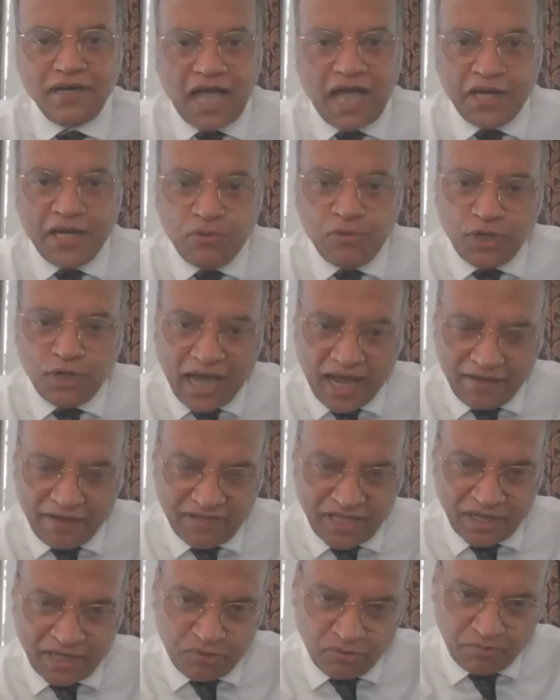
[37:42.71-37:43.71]
And you will
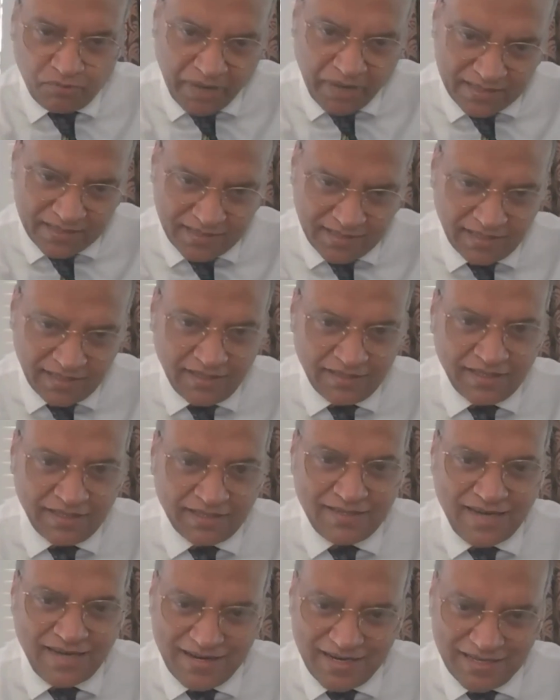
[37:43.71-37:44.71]
have that propensity, the
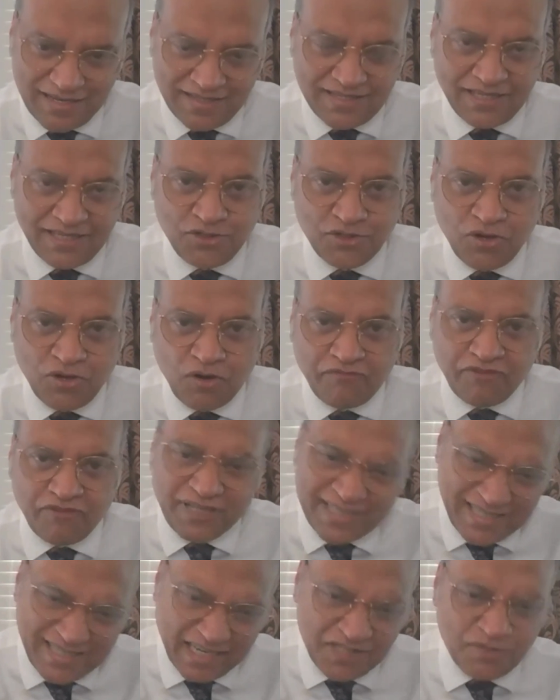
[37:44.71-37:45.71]
tendency to go for
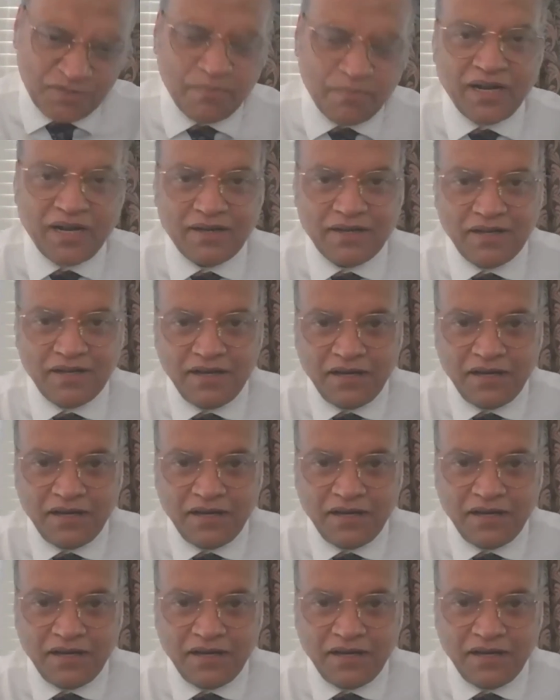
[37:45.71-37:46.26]
the sixth minute,